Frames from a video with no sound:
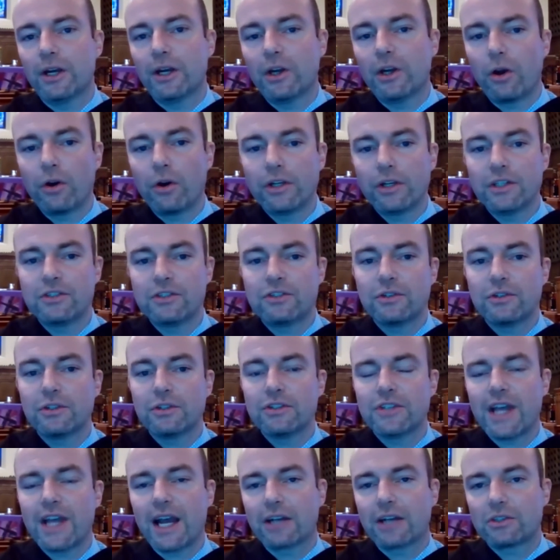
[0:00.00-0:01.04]
minority
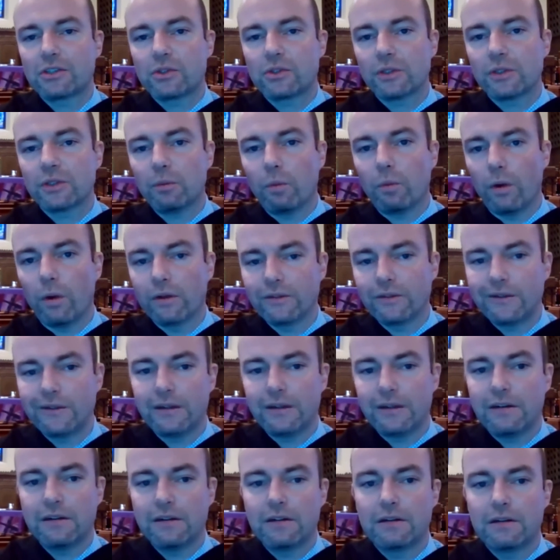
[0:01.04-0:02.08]
students actually
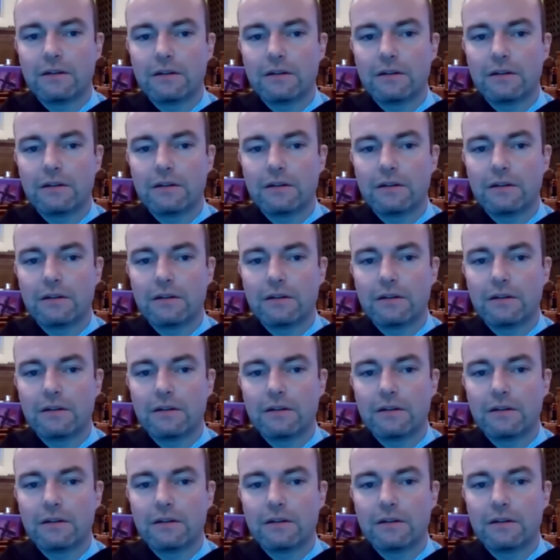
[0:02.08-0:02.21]
wanted.